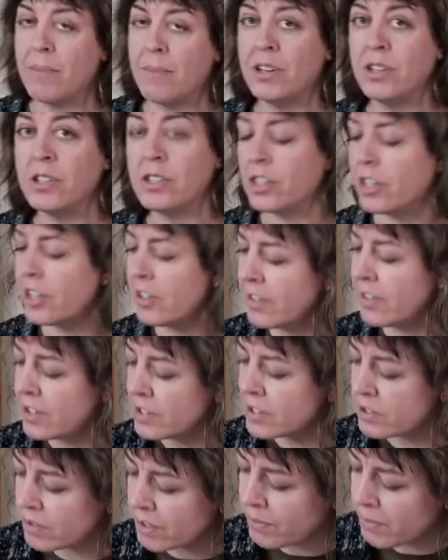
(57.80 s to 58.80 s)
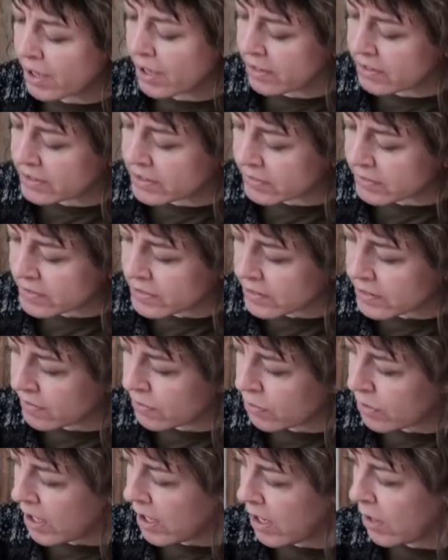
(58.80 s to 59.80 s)
going to show you, here's 3 bottles of
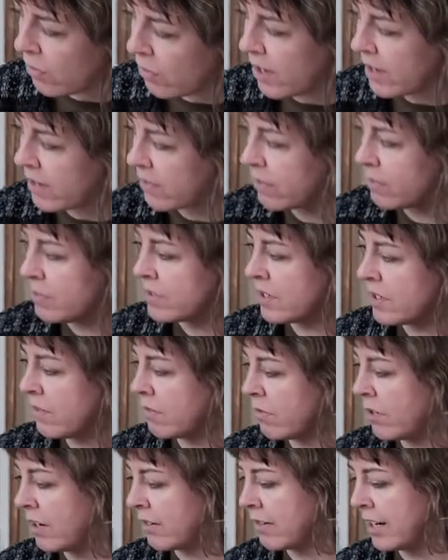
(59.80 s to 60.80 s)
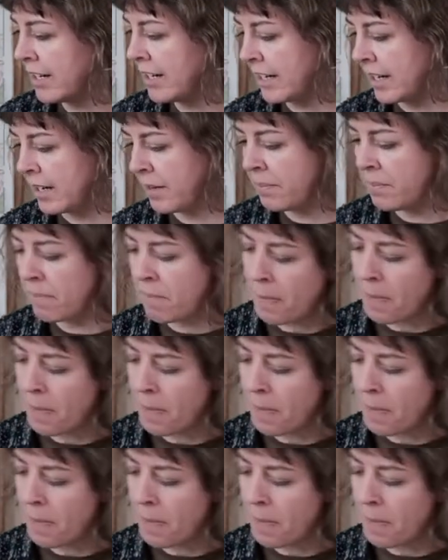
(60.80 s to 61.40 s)
Savoie wine from Savoie right here.